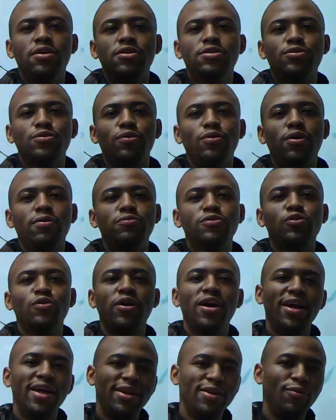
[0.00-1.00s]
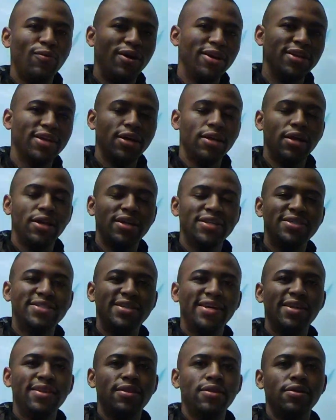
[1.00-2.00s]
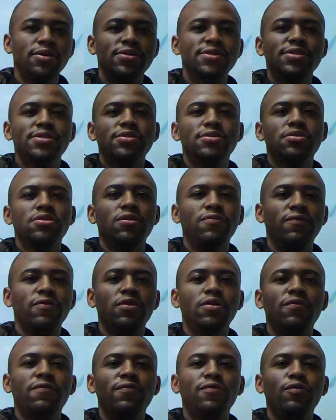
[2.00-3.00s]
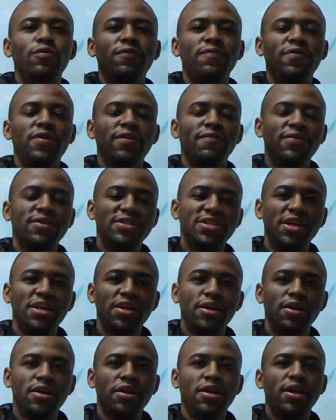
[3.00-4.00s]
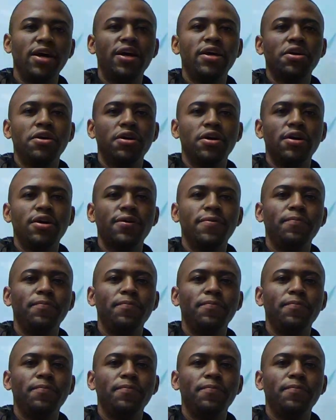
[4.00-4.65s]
So I'm sure anyone can understand this, even if you have never taken like